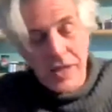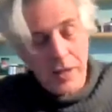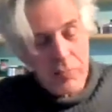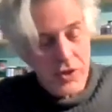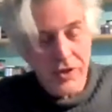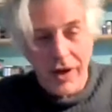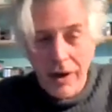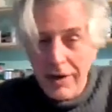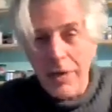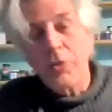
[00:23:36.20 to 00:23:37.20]
tier, I'll
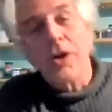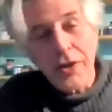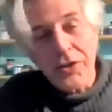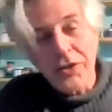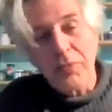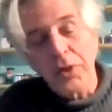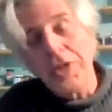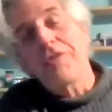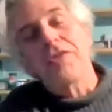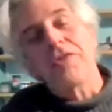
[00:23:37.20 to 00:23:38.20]
come to your house and play
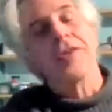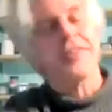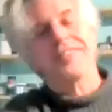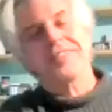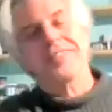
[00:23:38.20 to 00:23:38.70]
for a